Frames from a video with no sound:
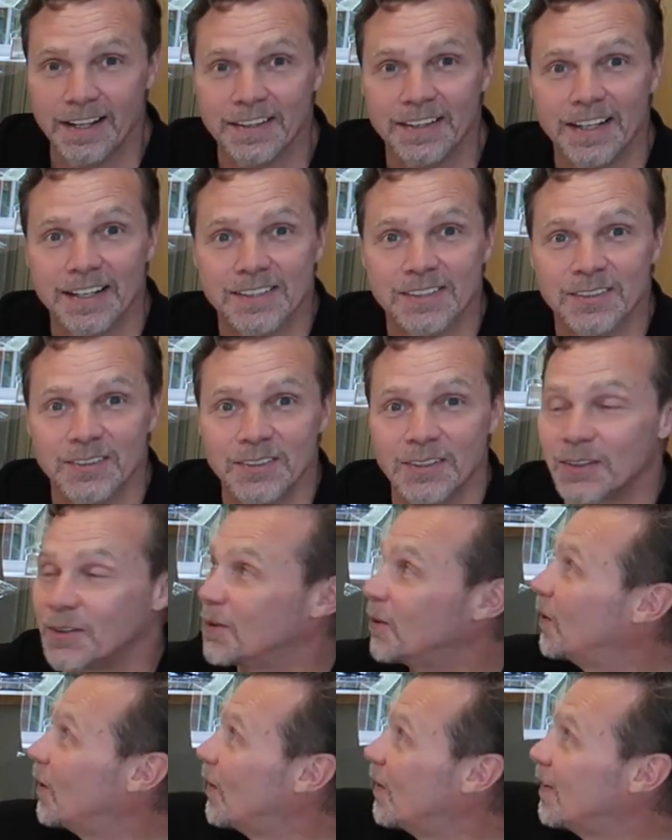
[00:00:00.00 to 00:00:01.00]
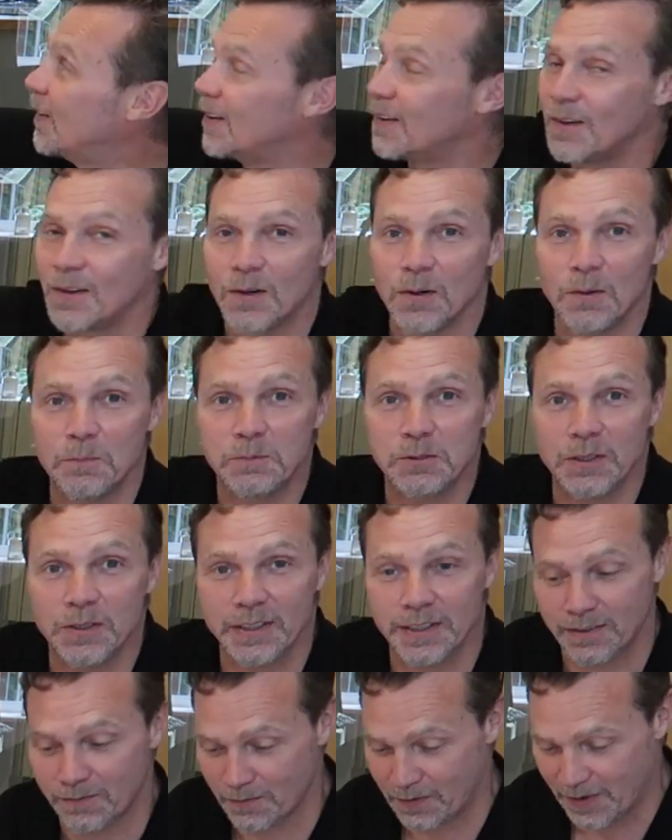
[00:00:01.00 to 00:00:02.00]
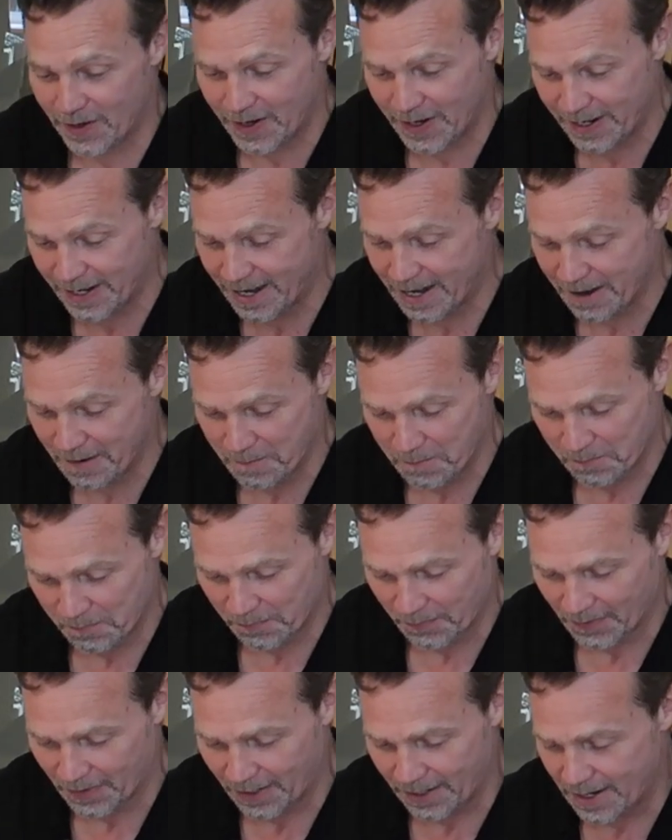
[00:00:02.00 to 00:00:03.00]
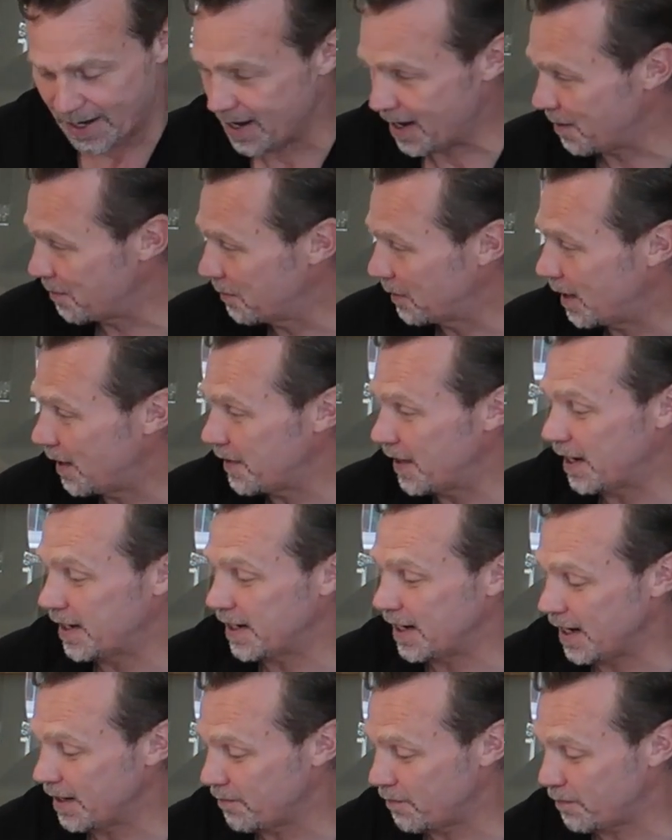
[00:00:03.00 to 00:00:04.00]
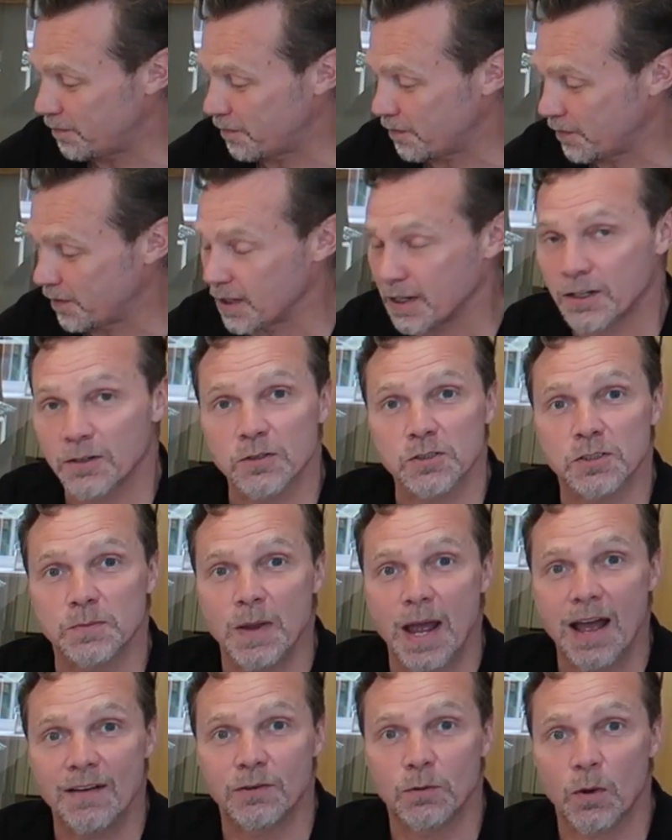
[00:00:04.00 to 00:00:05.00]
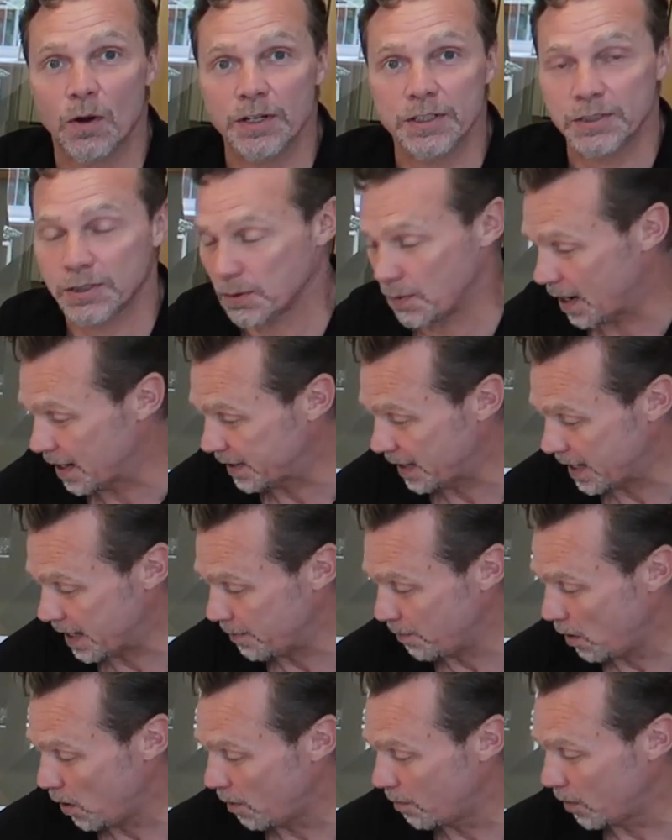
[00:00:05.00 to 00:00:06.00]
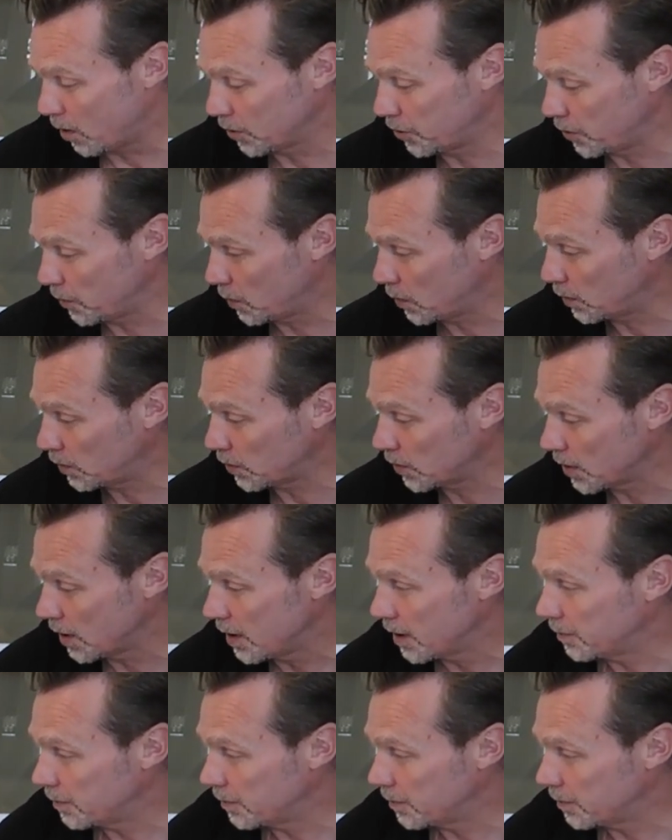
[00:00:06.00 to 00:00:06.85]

and that's going to go up to the inverter. Um, and then if the customer ever wanted to add any more modules,